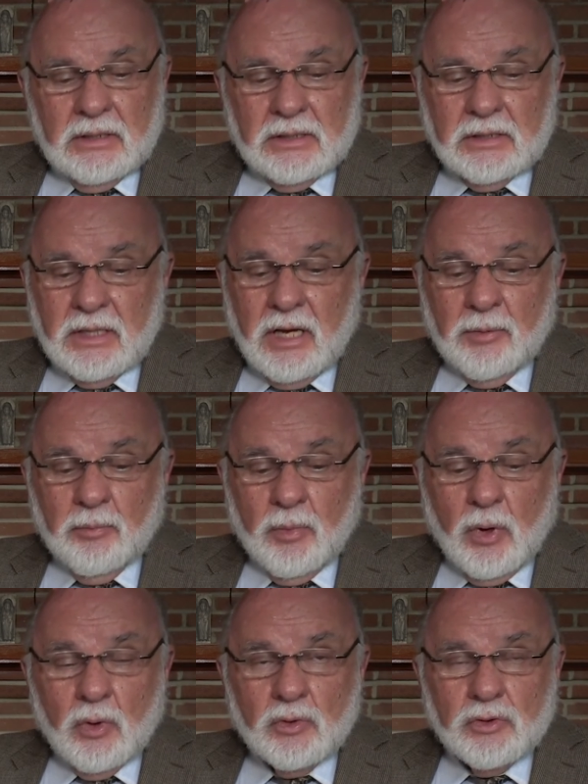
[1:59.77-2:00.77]
is
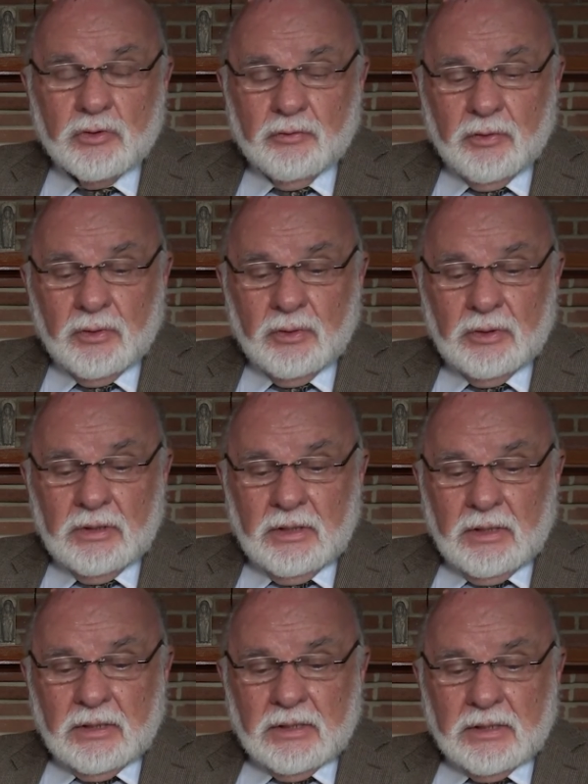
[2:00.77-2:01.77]
not boastful,
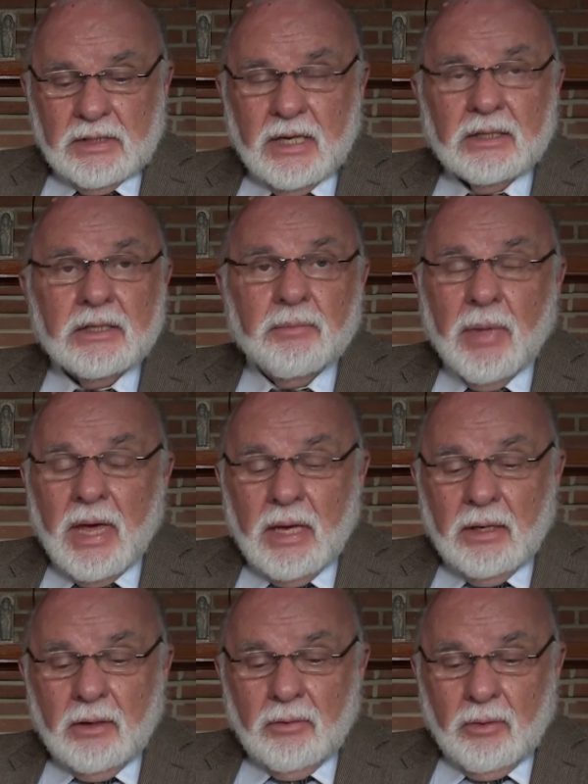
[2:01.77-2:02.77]
does not
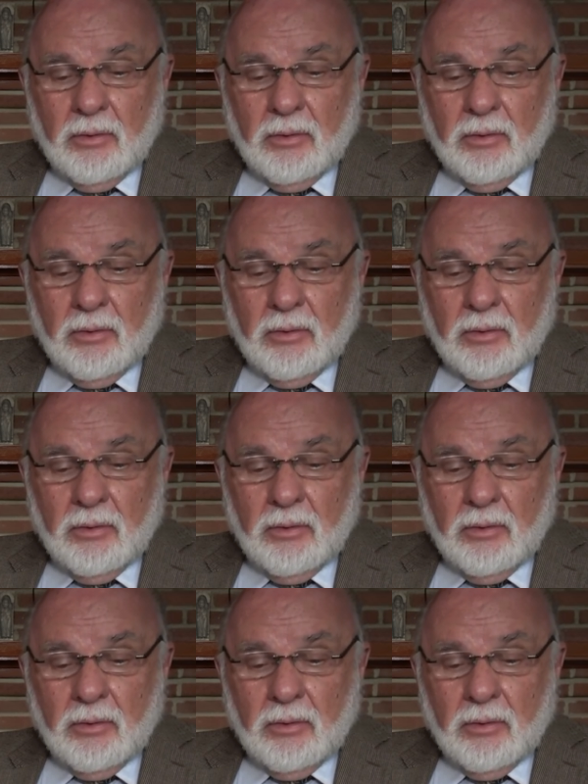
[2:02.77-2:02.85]
demand our